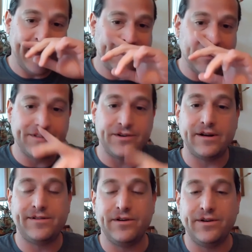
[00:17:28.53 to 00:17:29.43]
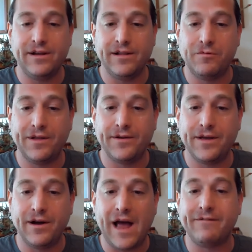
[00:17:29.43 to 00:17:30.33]
and Councillor Darcy are dealing with are
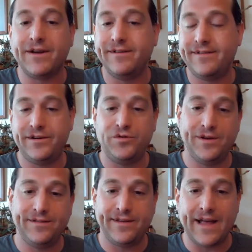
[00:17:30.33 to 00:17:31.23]
they have constituents